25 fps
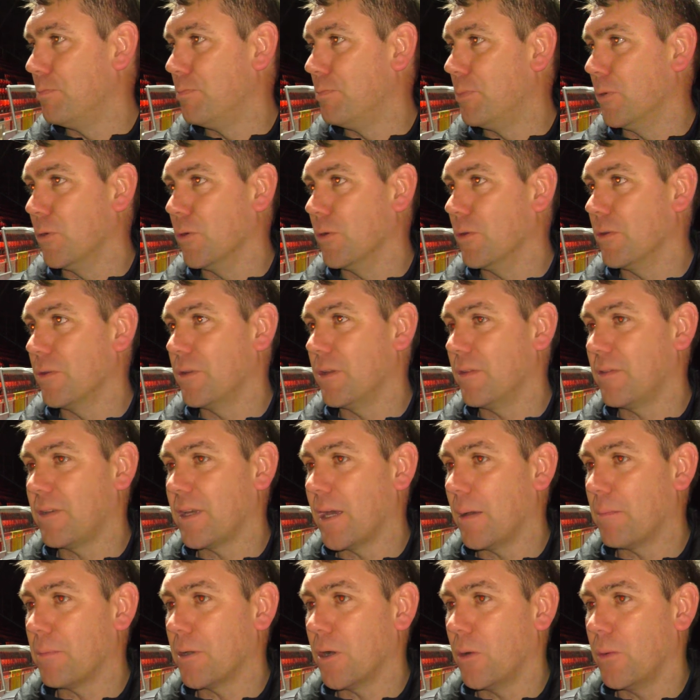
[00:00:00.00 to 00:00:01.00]
But they've
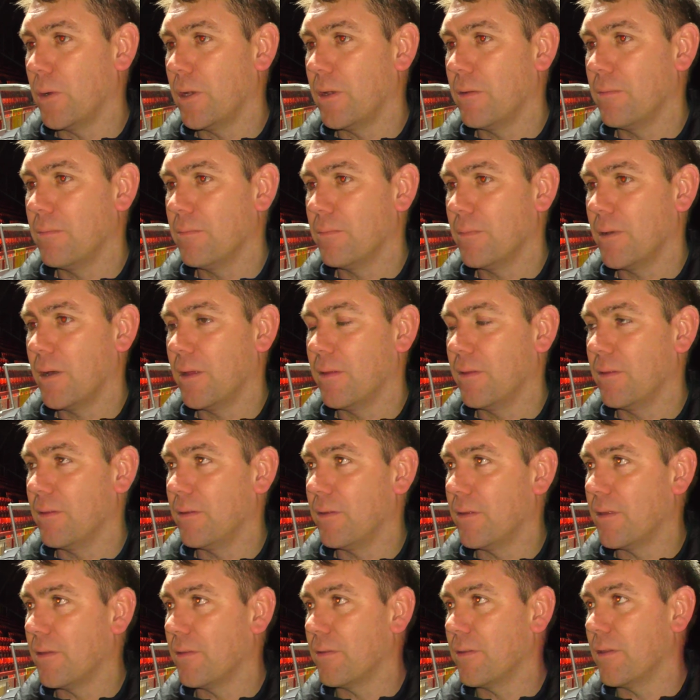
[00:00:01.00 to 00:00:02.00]
kept going,
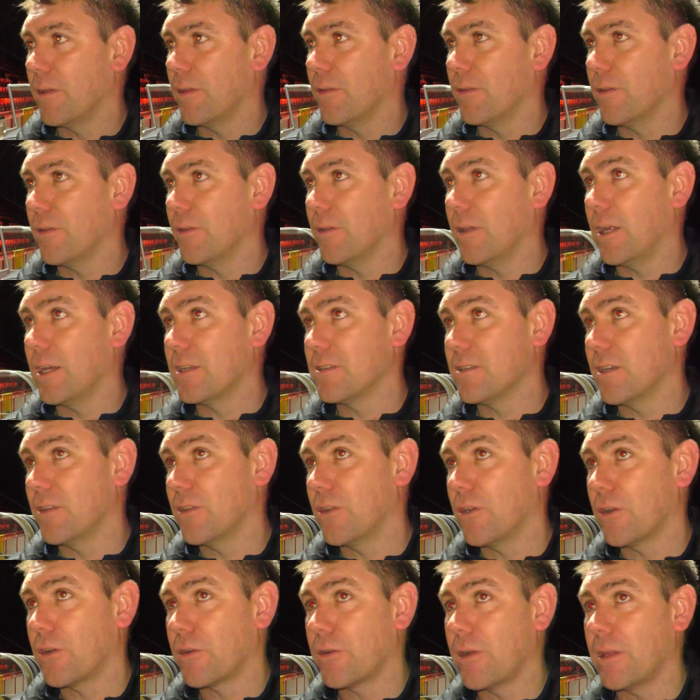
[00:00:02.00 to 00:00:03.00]
and like I say,
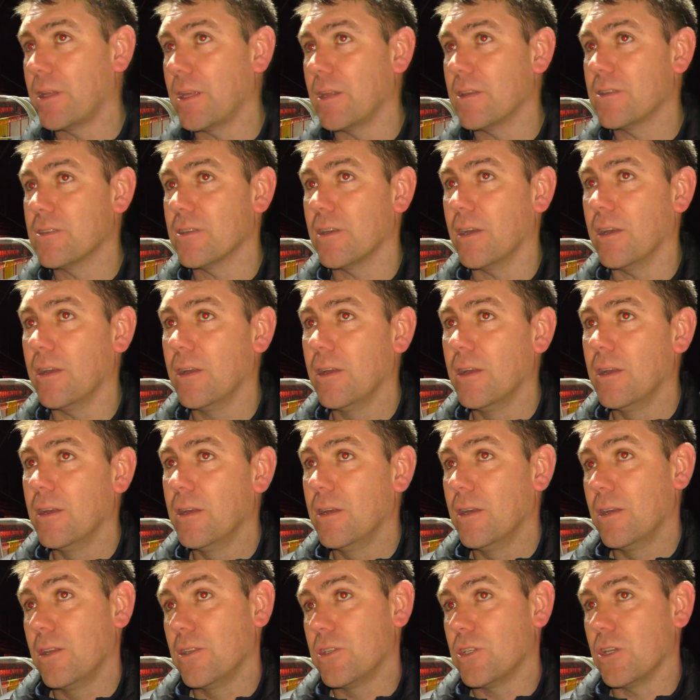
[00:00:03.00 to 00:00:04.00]
they're a credit to
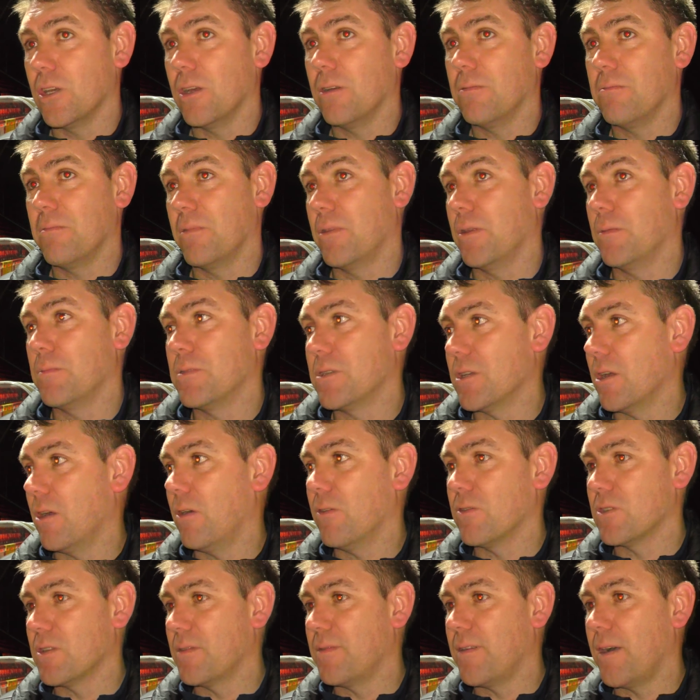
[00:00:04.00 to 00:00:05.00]

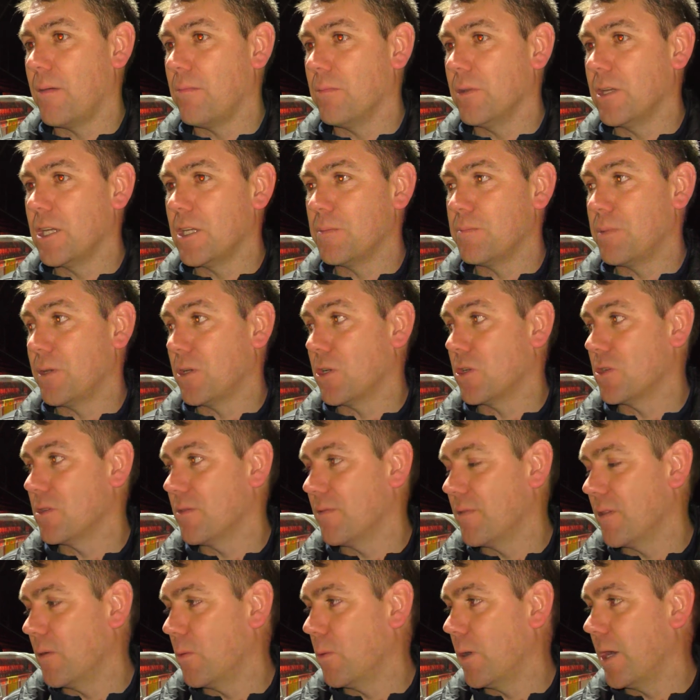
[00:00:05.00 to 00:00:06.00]
themselves, their families, because
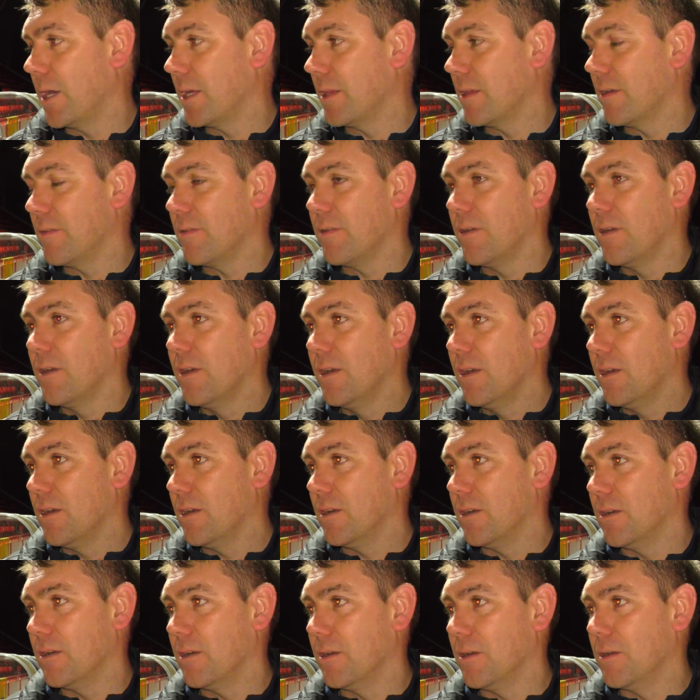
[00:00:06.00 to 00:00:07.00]
of the way they've
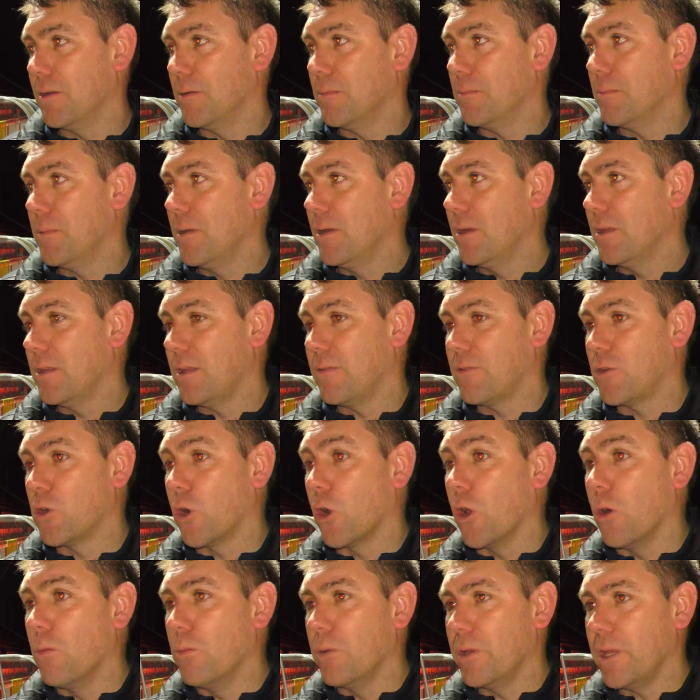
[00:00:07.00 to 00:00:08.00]

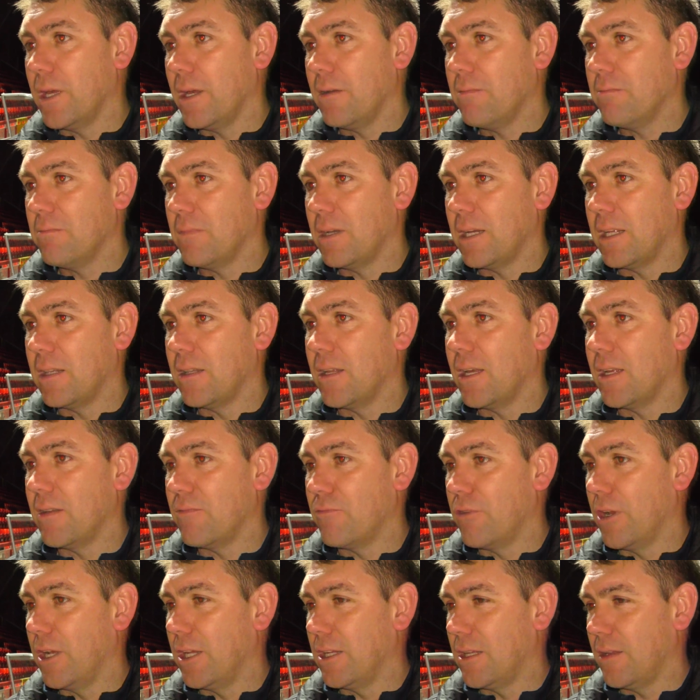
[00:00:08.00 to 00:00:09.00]
got on with it
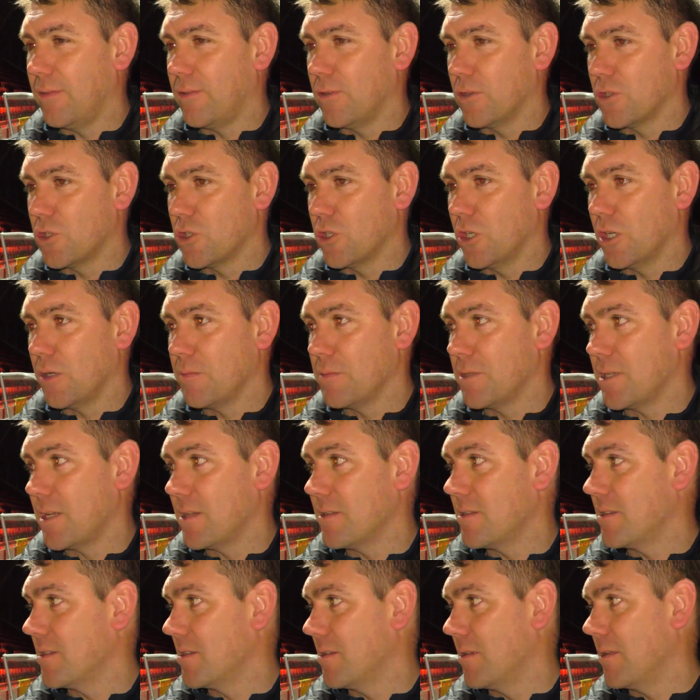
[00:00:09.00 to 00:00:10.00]
in really difficult
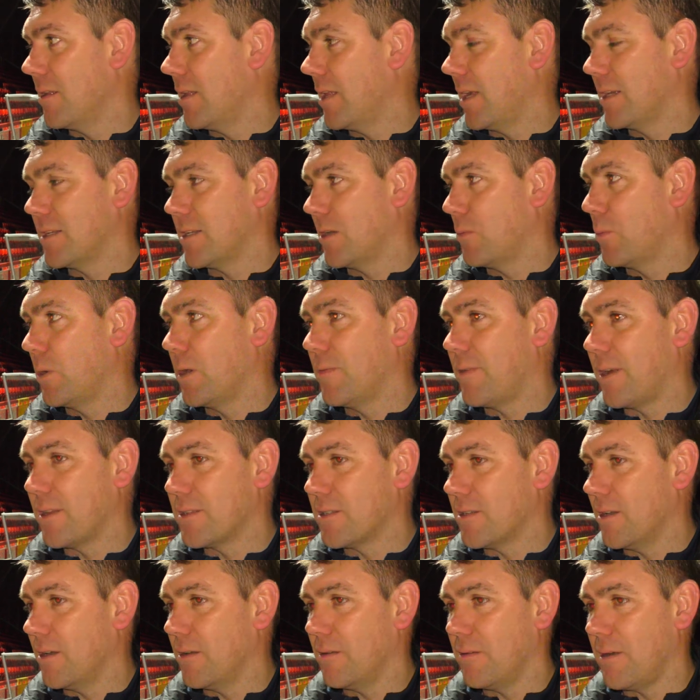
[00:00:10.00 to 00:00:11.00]
circumstances. And like I say, we've had
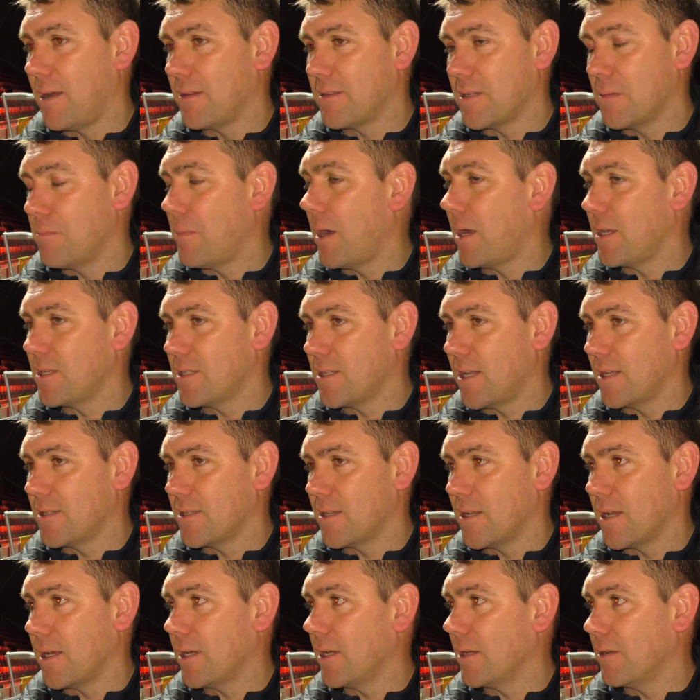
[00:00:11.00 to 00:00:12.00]
to match that
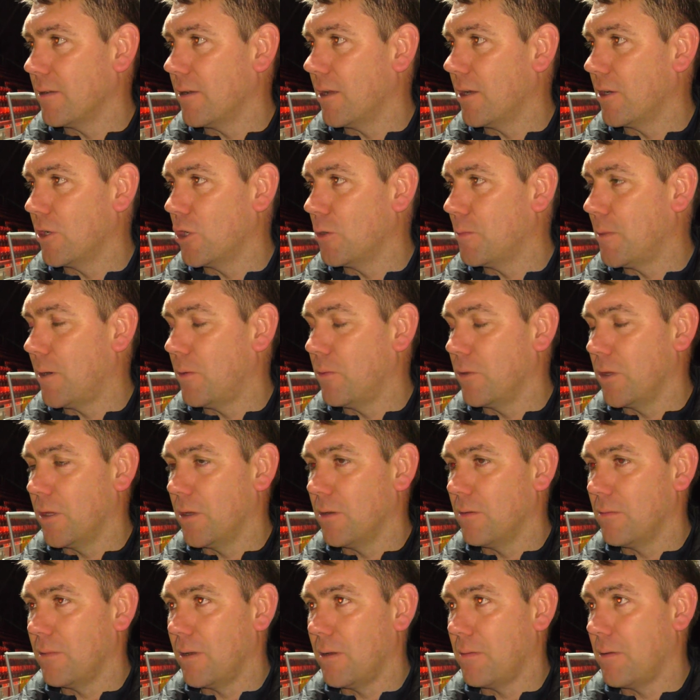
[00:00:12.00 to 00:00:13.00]
tonight and come out with
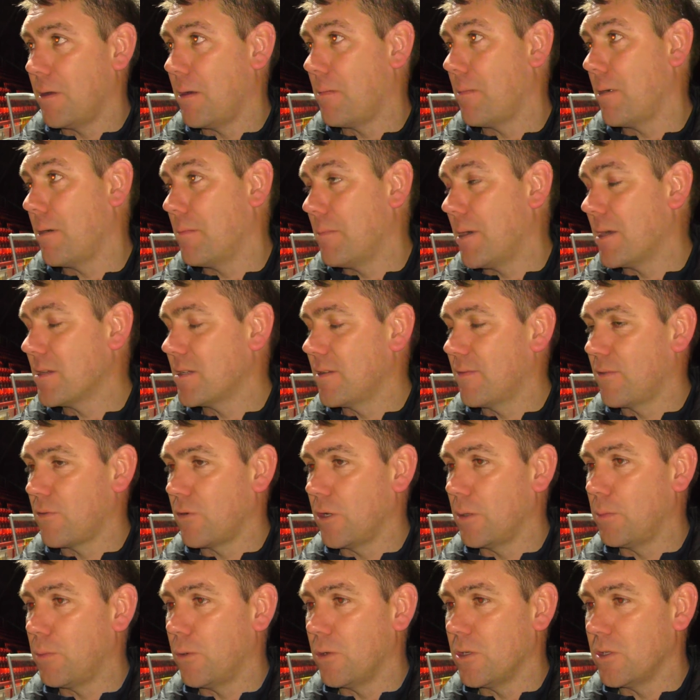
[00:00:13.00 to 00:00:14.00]
a massive
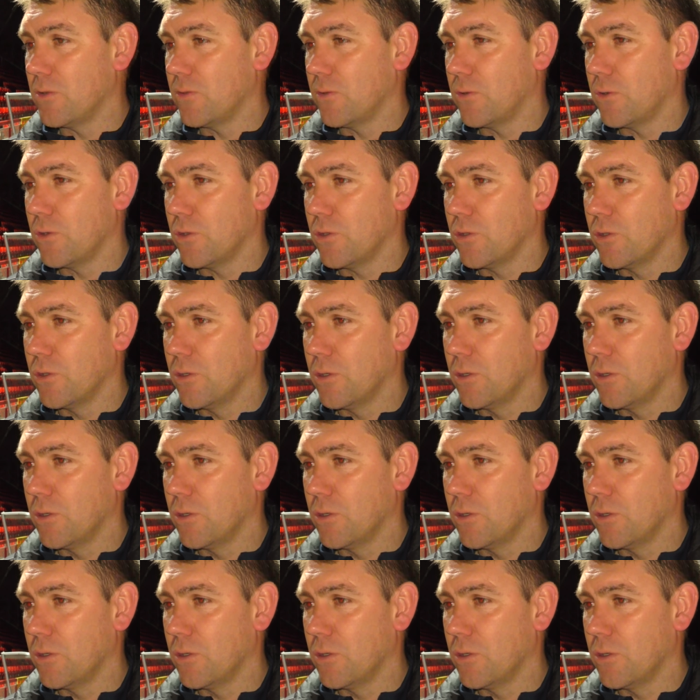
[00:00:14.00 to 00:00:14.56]
3 points for us.